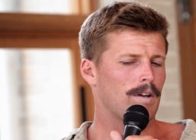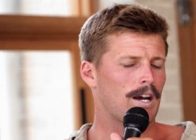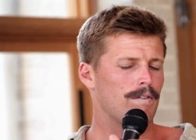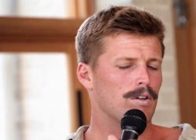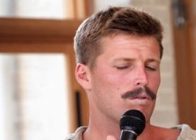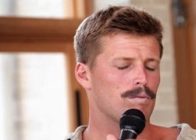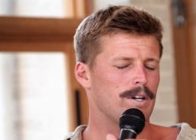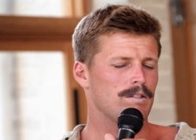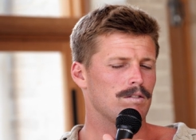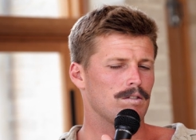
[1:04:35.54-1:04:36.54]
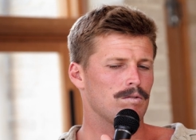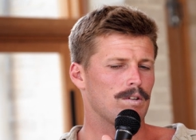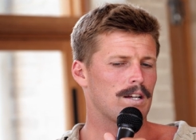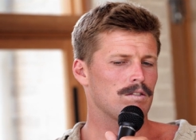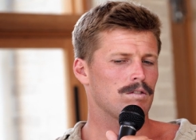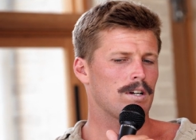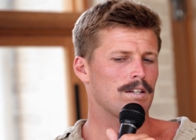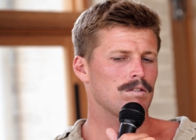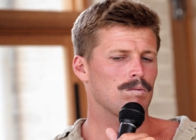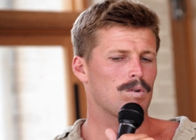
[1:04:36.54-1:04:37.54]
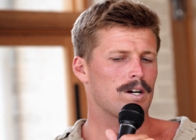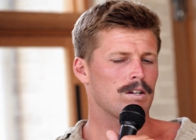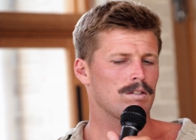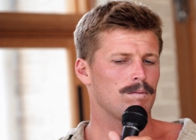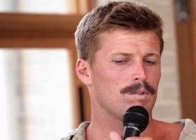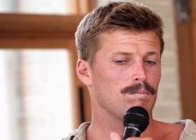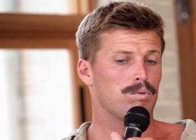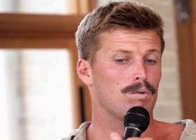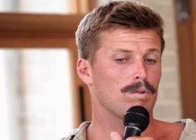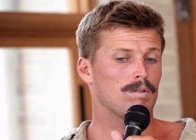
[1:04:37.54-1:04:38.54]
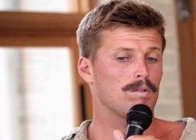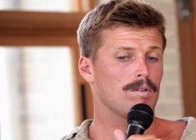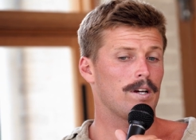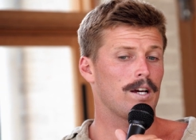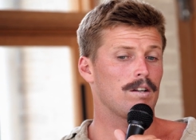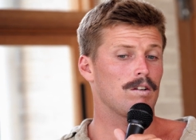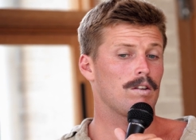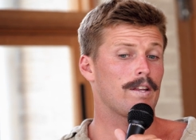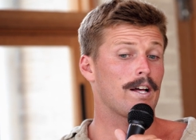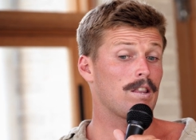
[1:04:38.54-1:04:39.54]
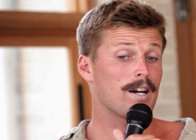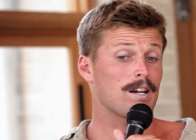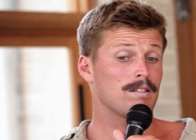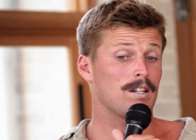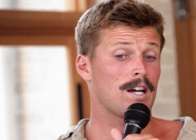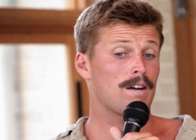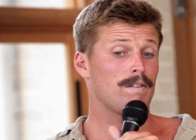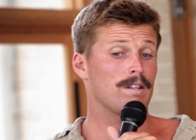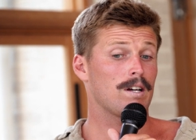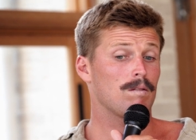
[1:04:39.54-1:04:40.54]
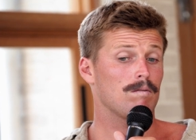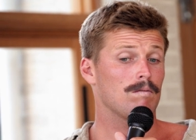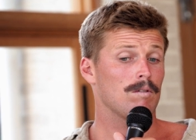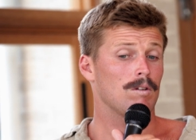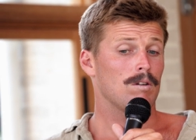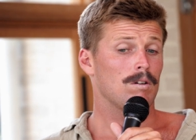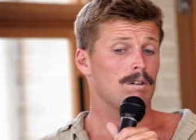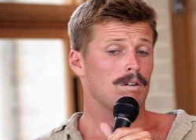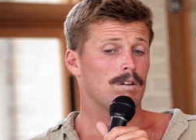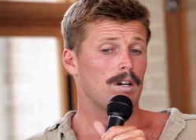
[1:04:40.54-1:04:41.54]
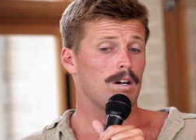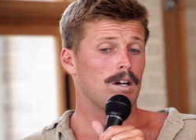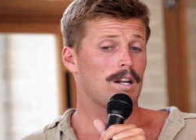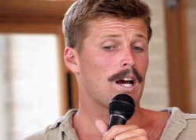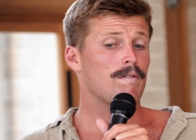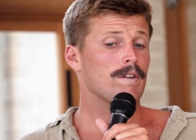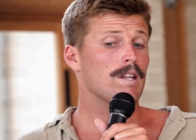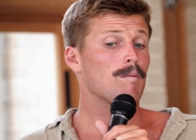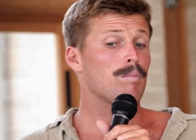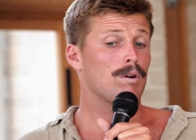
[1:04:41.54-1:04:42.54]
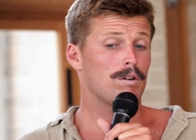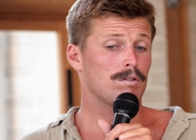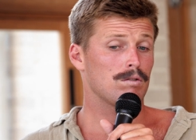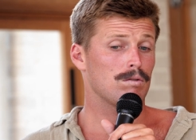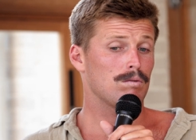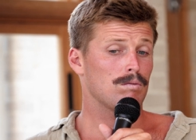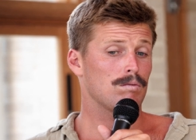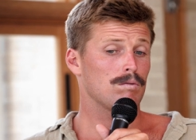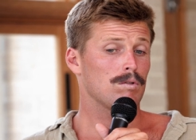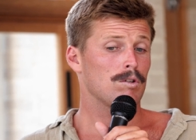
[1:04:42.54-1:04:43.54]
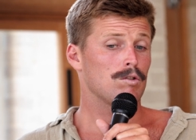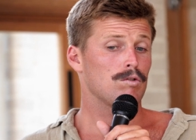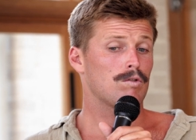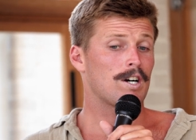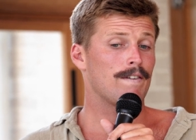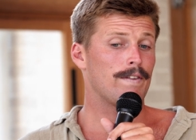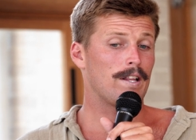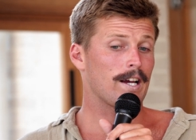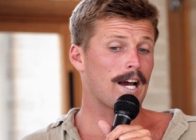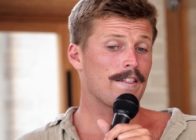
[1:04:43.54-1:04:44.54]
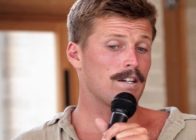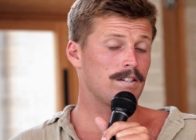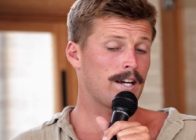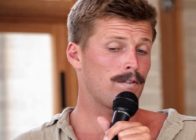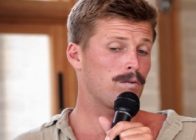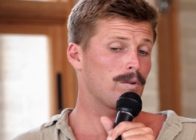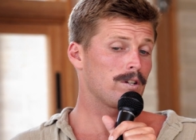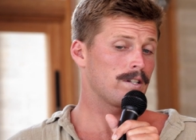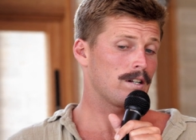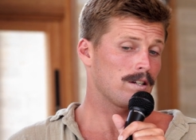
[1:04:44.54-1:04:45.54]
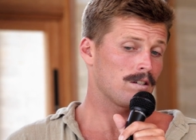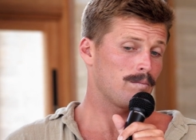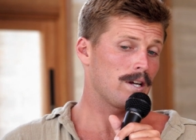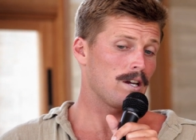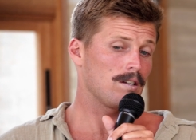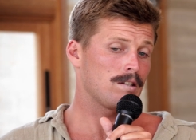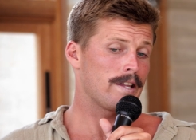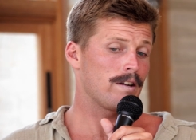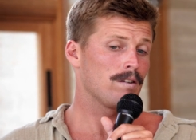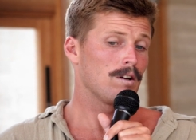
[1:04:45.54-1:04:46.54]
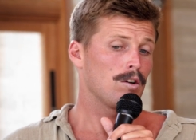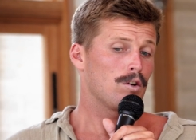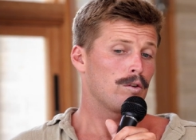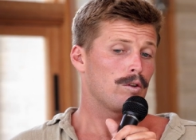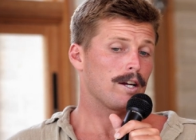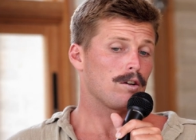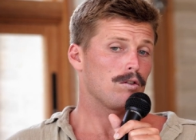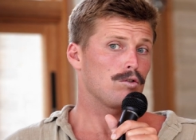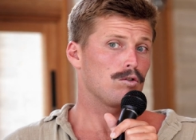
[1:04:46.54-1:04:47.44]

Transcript: having your reasons as as as to why seems important. And yeah, that, like sure. I said, having that and having that personal drive that like at the end of the day from what it sounds like to me is that like